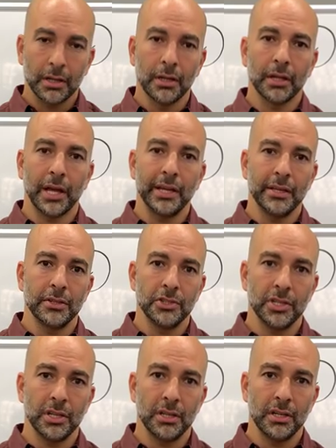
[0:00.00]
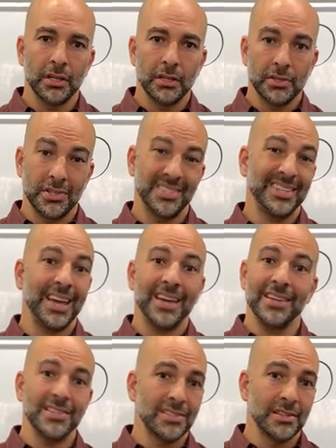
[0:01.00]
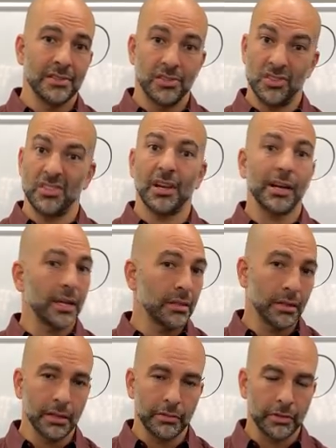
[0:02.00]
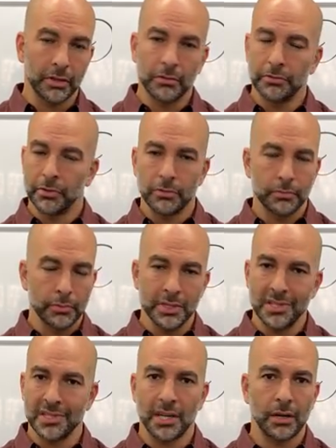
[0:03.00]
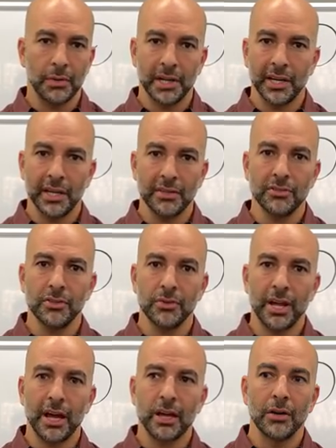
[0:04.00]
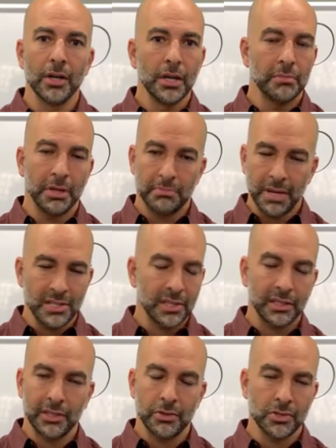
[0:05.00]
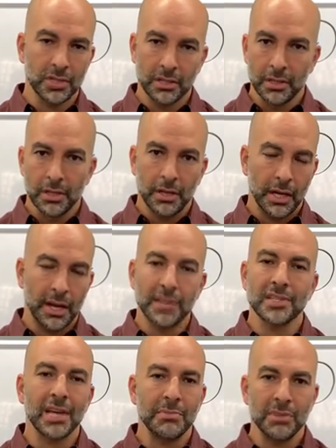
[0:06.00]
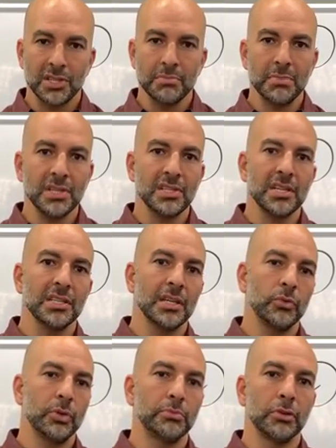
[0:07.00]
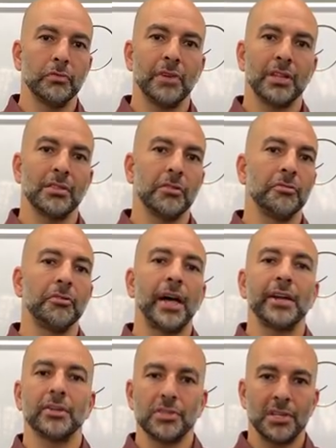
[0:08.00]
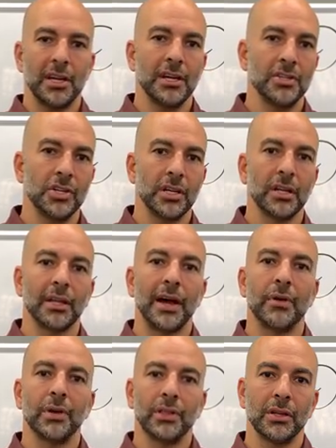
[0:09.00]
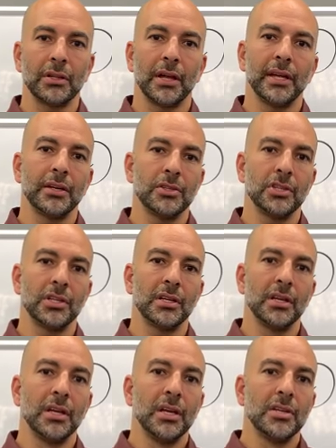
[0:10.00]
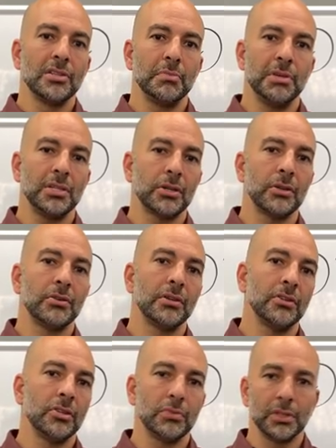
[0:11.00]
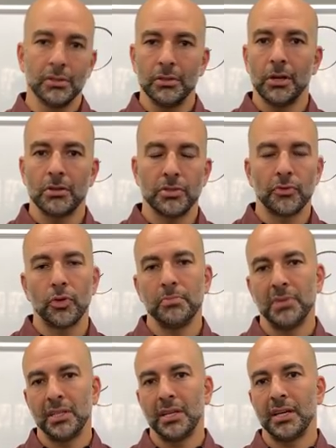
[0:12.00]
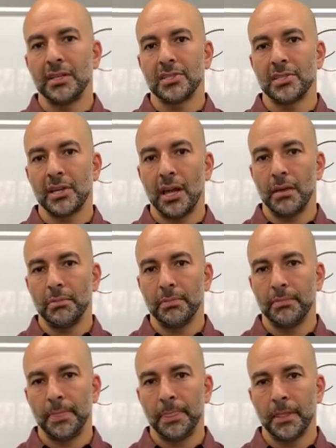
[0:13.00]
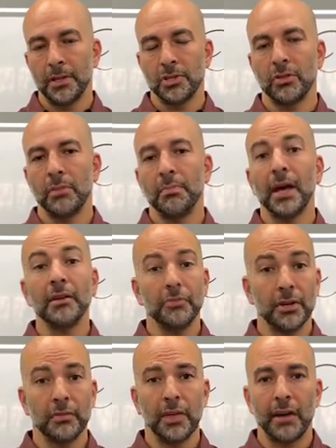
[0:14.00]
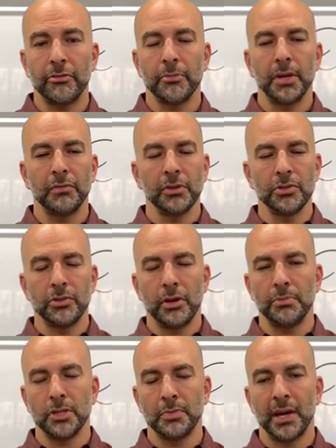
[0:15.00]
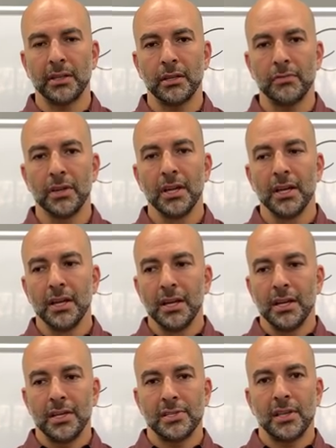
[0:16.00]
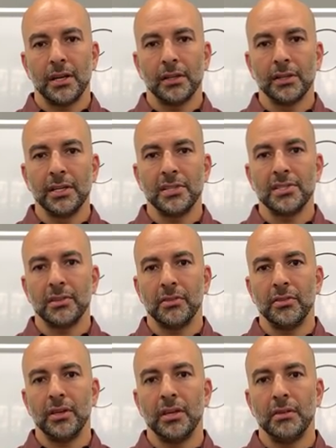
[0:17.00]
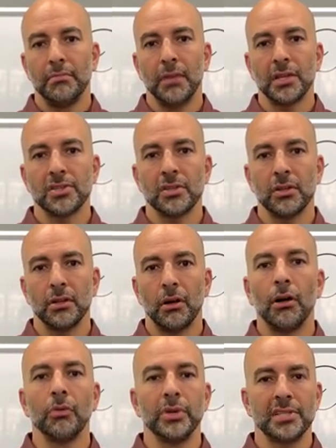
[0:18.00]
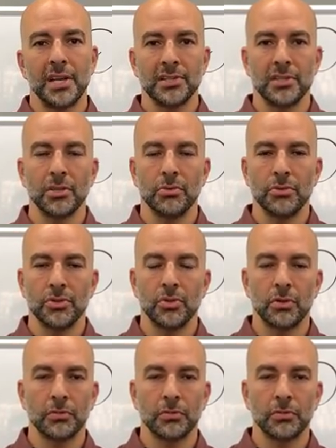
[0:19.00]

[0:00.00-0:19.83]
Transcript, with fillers: glycogen stays stuck in the liver for reasons I don't want to get into now, but basically there's a, an enzyme that's missing that would prevent the final stage in allowing the glycogen to be turned into a glucose form that can escape. And so the benefit of that from an evolutionary perspective is that at least the muscle always has its own store